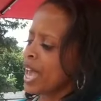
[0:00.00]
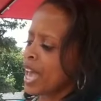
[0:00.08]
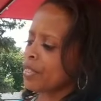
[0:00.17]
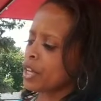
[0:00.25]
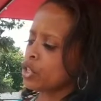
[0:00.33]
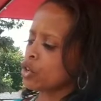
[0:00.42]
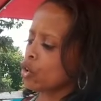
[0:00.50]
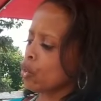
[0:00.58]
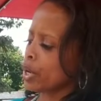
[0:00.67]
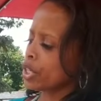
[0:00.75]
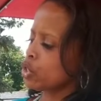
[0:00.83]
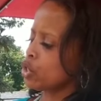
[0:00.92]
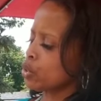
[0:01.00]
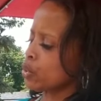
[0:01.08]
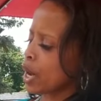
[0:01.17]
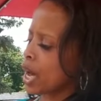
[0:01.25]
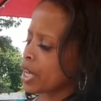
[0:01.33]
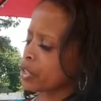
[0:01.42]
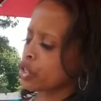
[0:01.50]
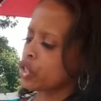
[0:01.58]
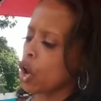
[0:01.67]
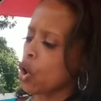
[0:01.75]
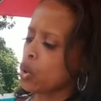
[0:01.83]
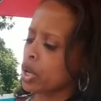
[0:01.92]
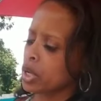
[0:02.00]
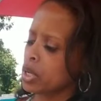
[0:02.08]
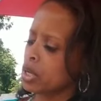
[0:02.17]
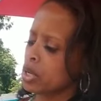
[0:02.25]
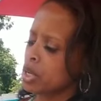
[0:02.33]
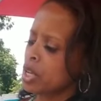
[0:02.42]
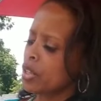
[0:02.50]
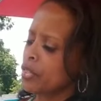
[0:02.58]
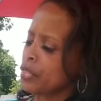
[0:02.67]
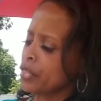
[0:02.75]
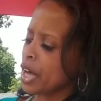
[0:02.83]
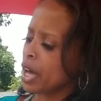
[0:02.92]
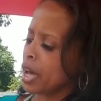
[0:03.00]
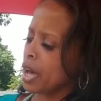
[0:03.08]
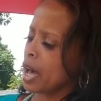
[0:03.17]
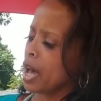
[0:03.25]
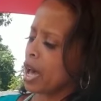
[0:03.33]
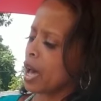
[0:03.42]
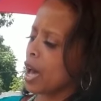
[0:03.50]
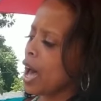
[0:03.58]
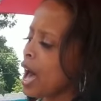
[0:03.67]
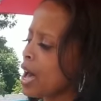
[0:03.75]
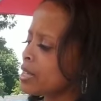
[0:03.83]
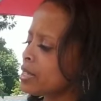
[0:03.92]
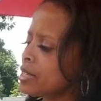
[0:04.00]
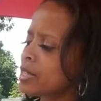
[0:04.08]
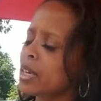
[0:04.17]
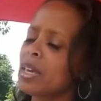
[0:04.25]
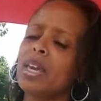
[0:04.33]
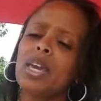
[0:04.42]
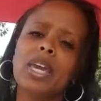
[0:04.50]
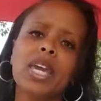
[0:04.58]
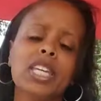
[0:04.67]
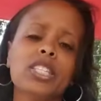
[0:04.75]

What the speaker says: And then you're going to soak the husk in